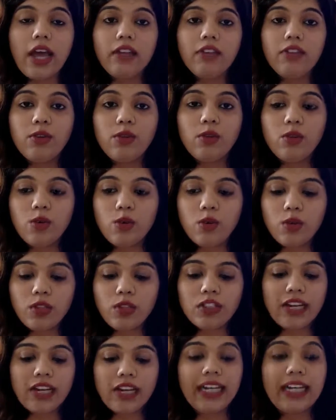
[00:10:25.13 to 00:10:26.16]
And if you
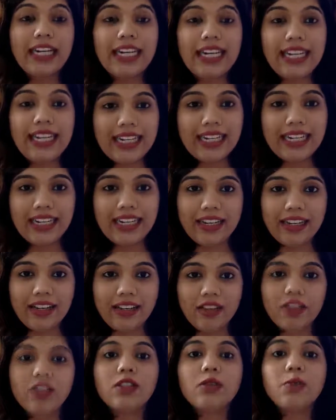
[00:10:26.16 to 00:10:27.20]
don't write neatly,
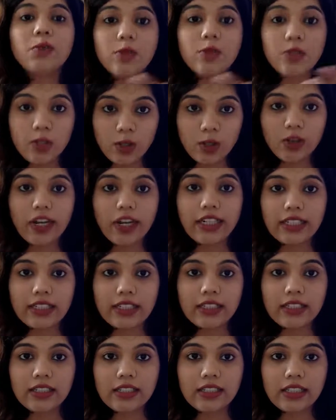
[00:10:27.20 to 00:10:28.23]
supposing you're
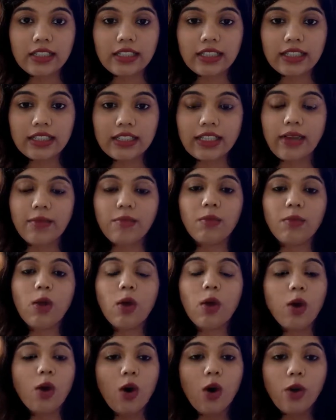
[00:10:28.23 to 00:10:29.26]
writing a written exam,
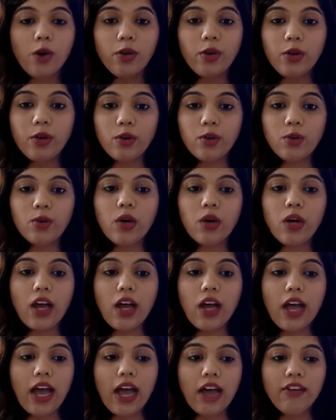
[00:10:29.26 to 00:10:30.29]
or you
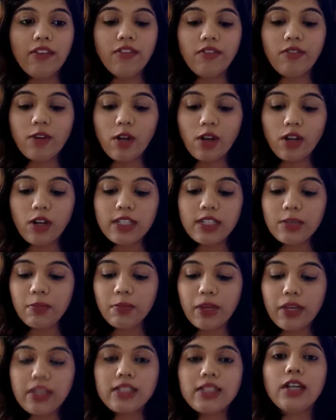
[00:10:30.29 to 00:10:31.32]
have not
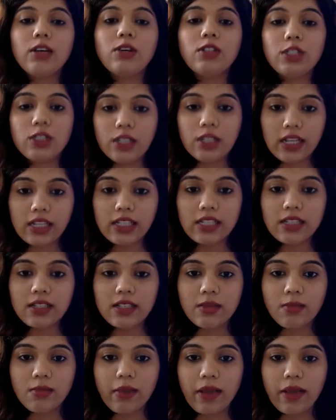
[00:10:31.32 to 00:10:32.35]
spaced out your
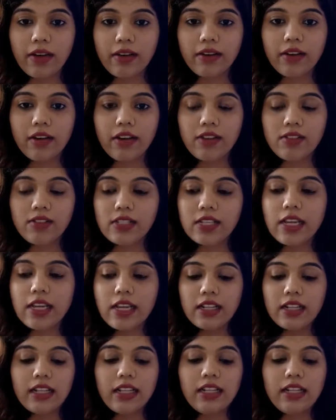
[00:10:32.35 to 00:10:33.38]
answers in paragraphs,
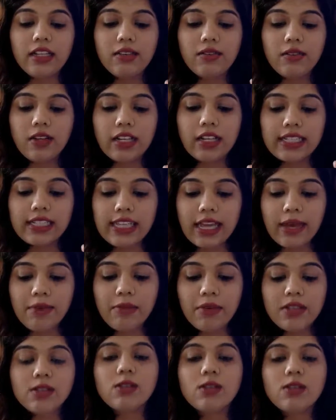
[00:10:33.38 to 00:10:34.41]
then the
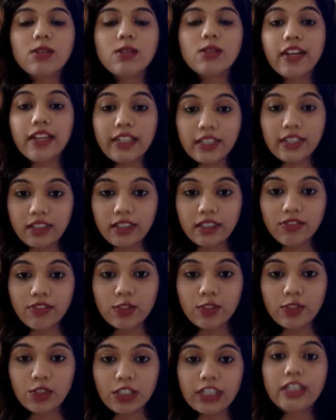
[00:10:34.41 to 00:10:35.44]
examiner is going to find it tough
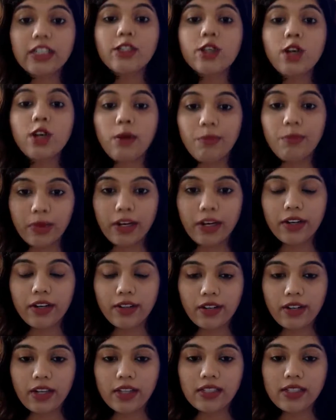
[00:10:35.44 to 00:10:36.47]
to read and comprehend
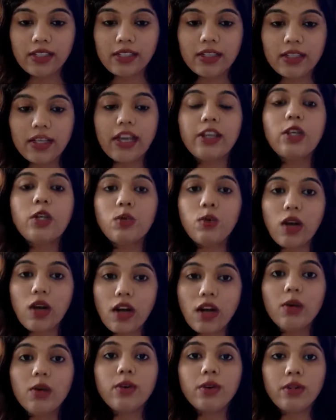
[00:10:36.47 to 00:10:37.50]
your answer, and you
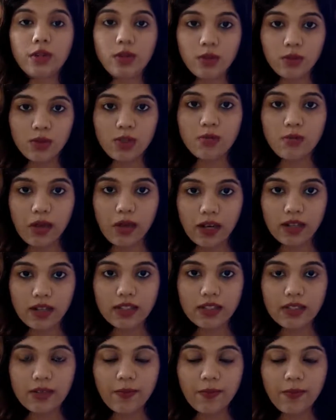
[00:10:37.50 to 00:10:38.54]
are going to lose
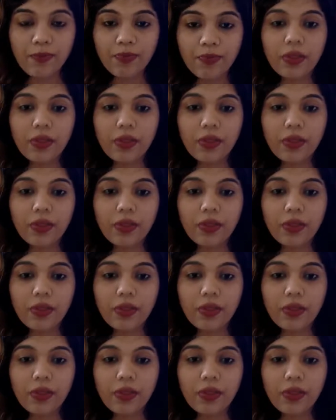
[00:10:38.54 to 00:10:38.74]
marks.